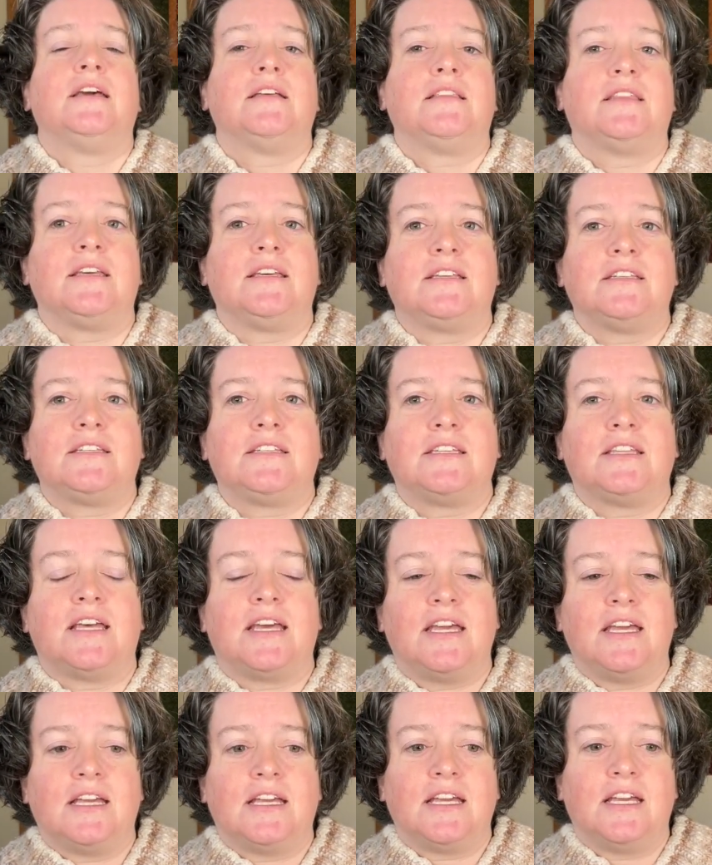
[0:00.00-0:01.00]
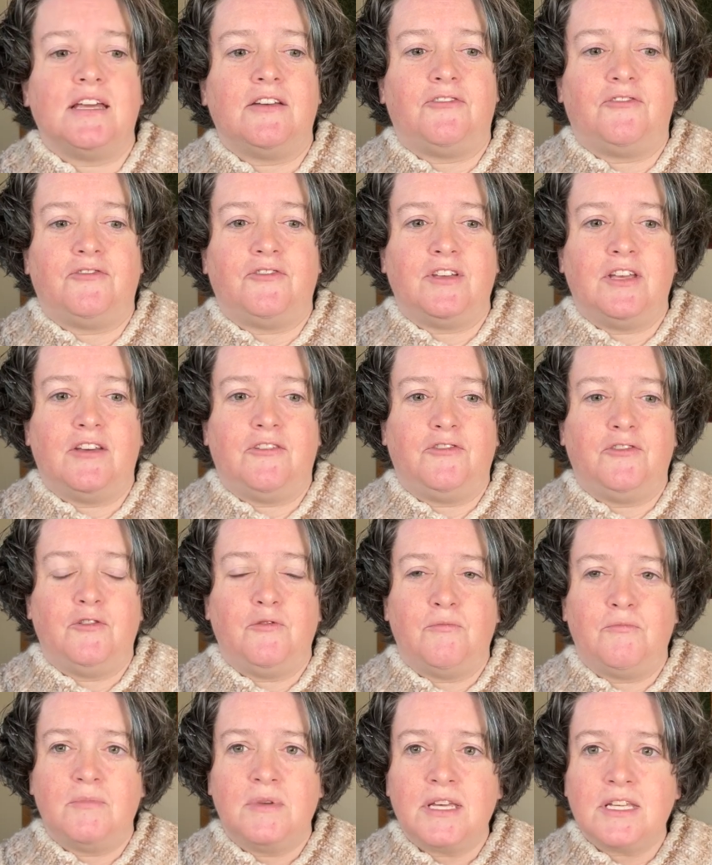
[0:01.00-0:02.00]
Things like if you
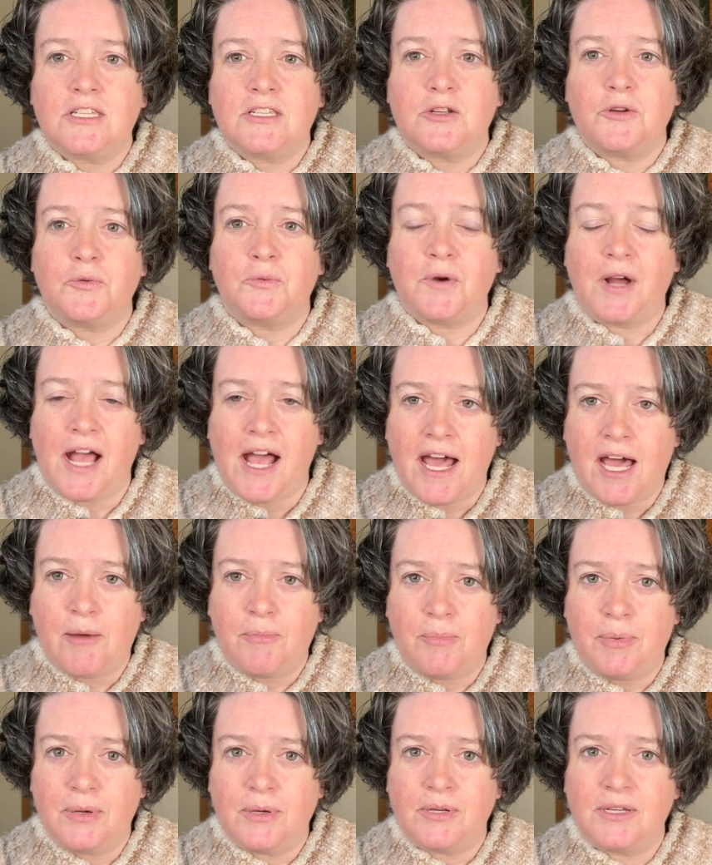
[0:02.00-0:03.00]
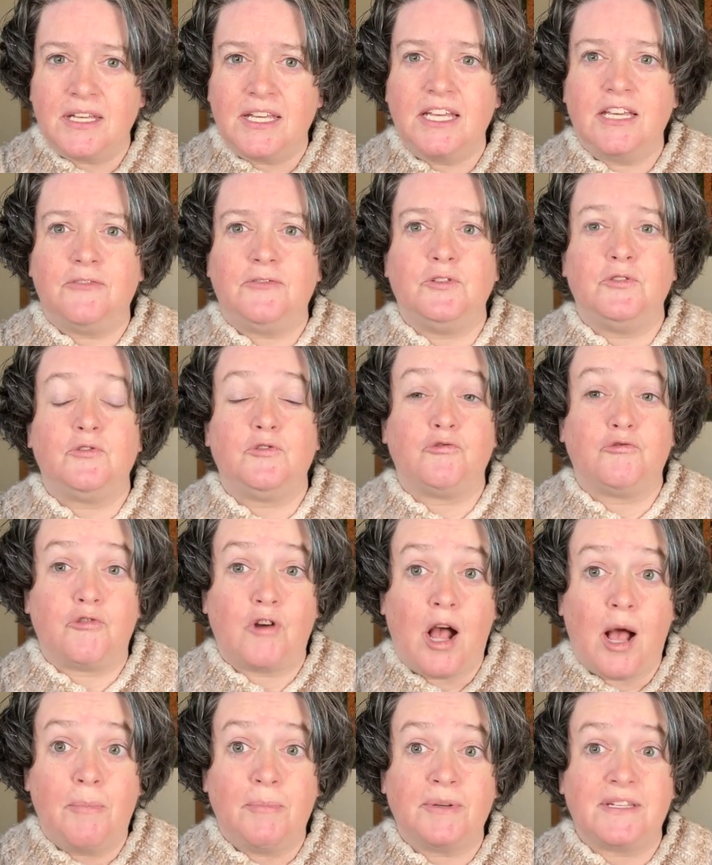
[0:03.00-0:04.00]
missed a wrap, if you
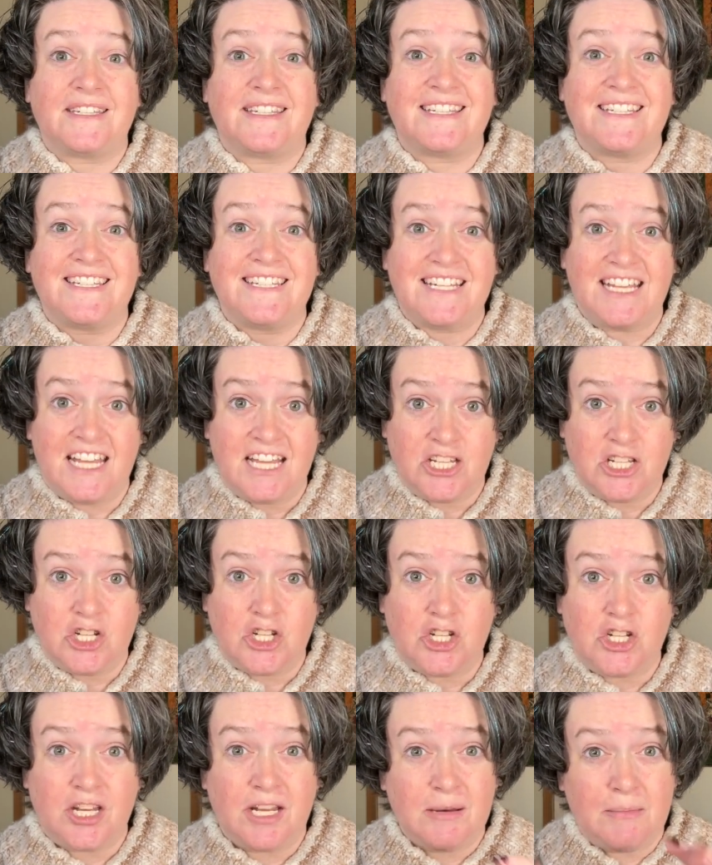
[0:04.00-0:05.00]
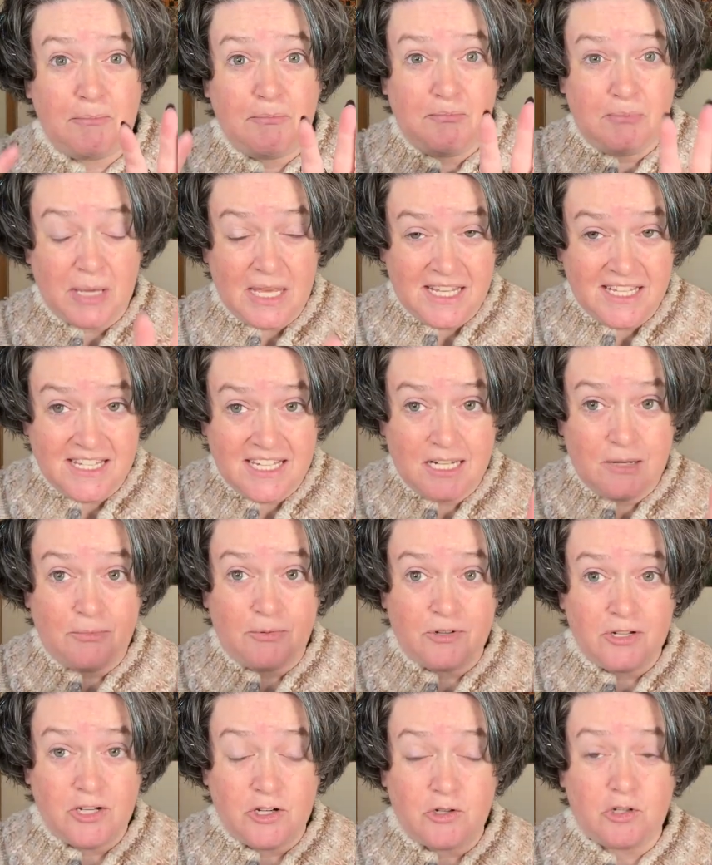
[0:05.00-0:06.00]
drop a stitch in basic
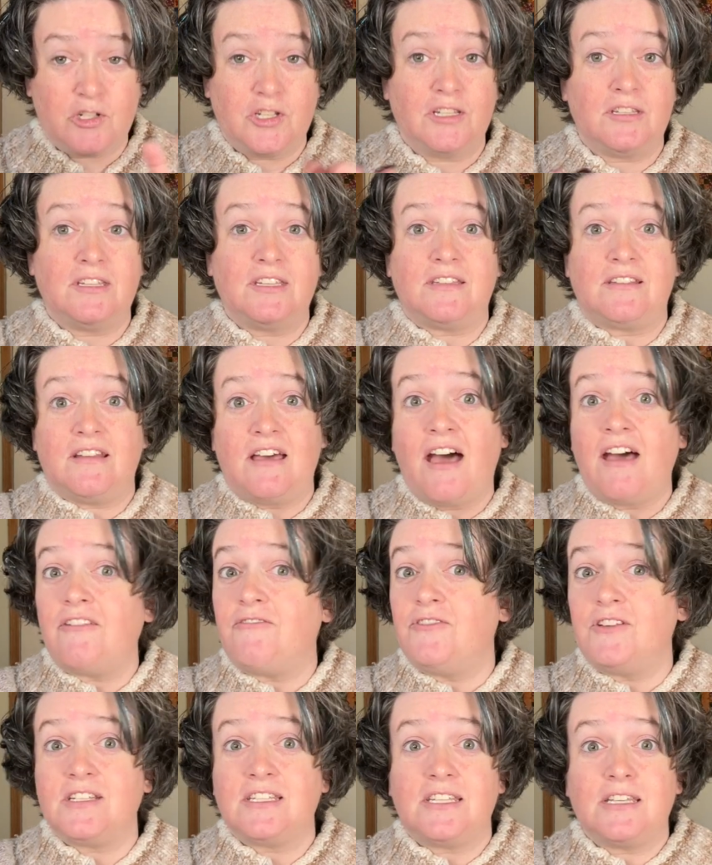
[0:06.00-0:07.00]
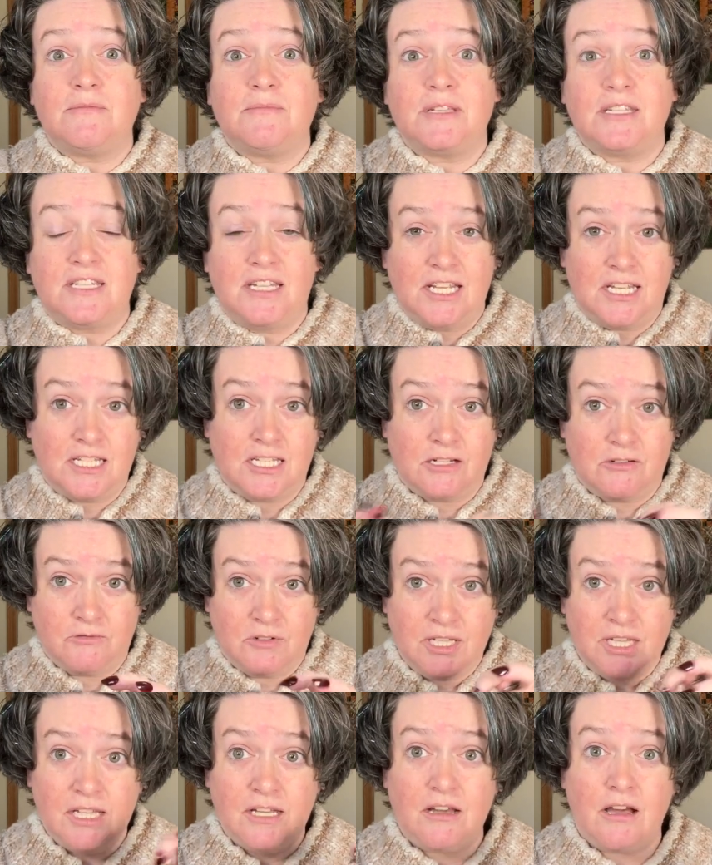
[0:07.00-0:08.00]
brioche, this is not fixing mistakes in
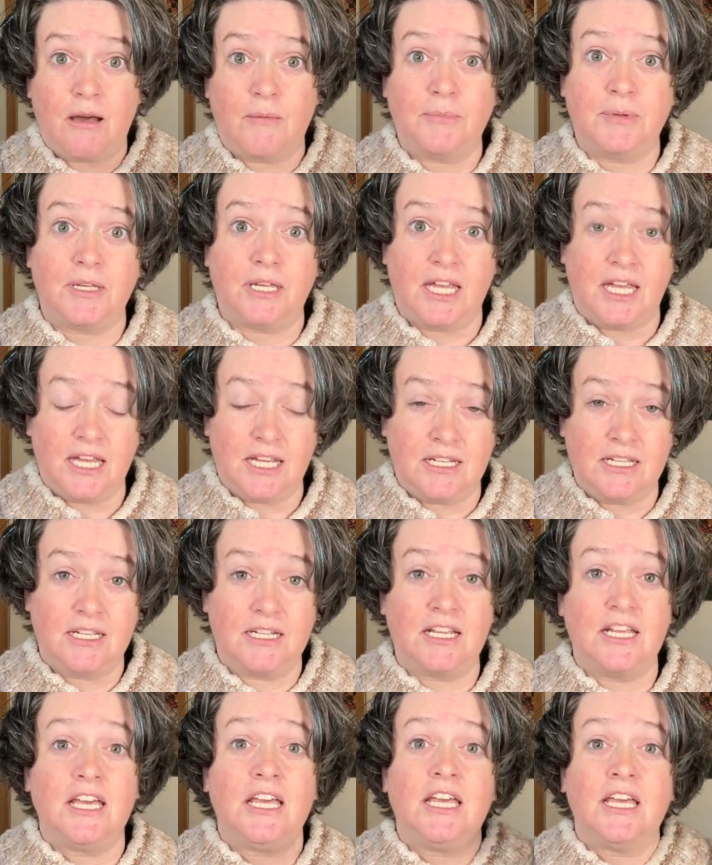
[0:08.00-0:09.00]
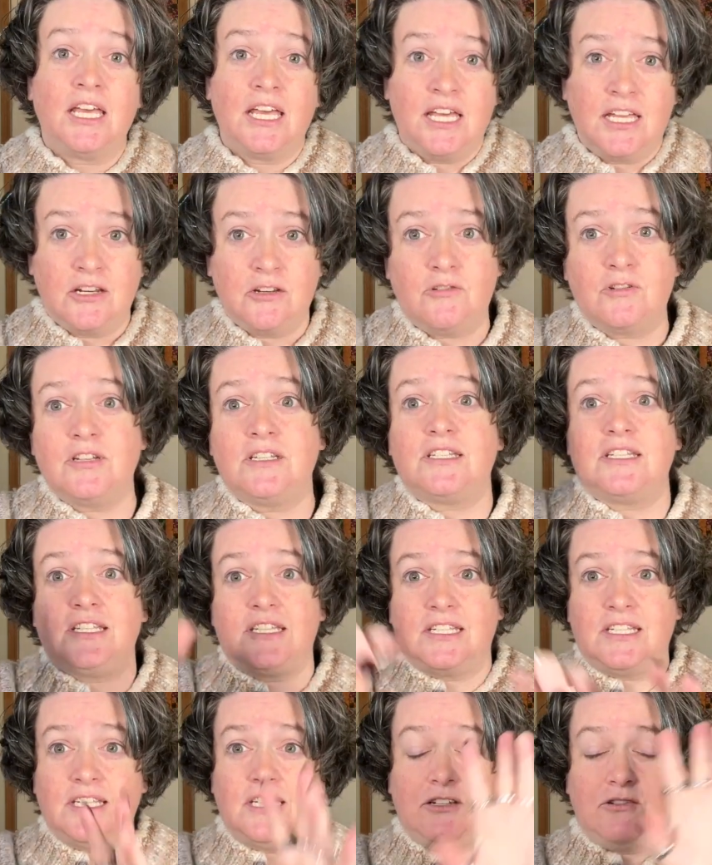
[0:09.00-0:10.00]
really complicated
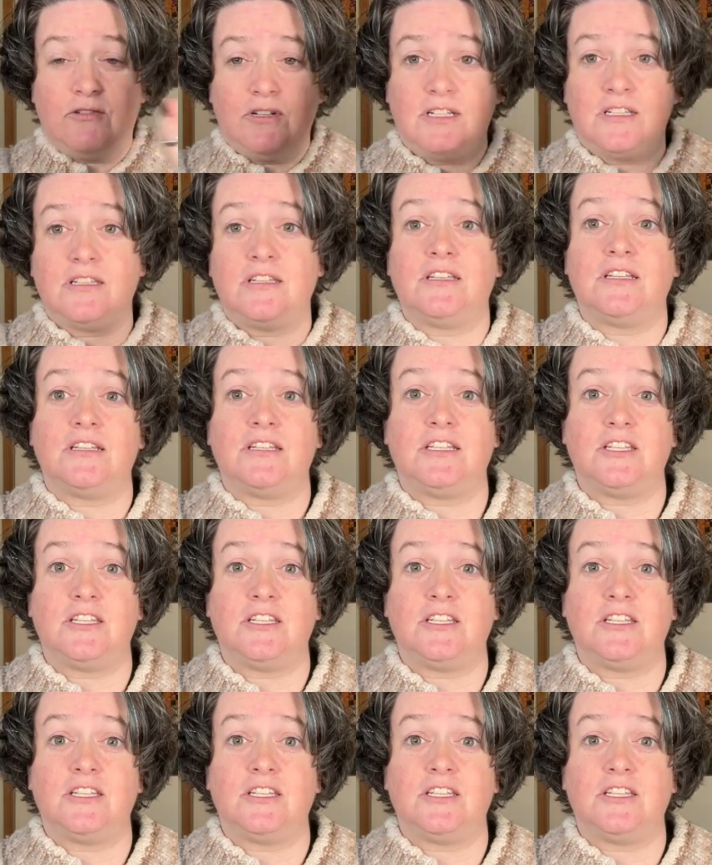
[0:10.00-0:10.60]
increases, decreases.